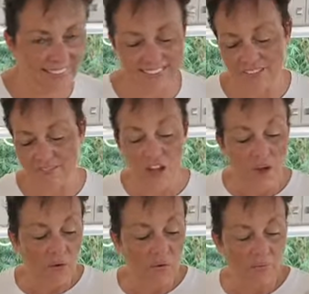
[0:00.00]
No. It's
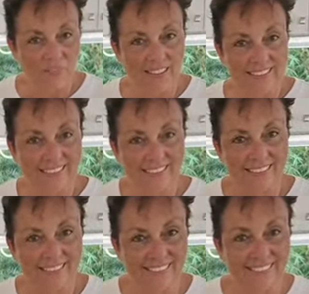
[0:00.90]
like, it's like
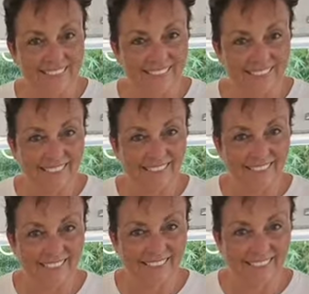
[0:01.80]
drinking wine
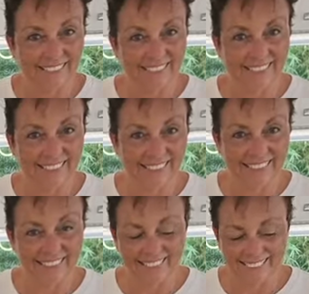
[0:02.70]
with no alcohol
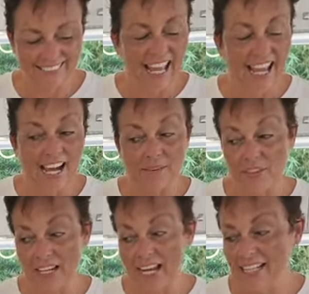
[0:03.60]
in. I'm
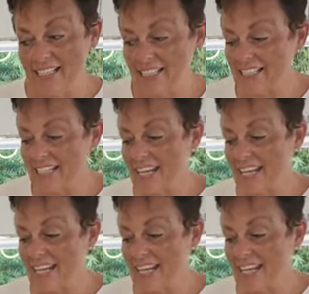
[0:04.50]
going to head to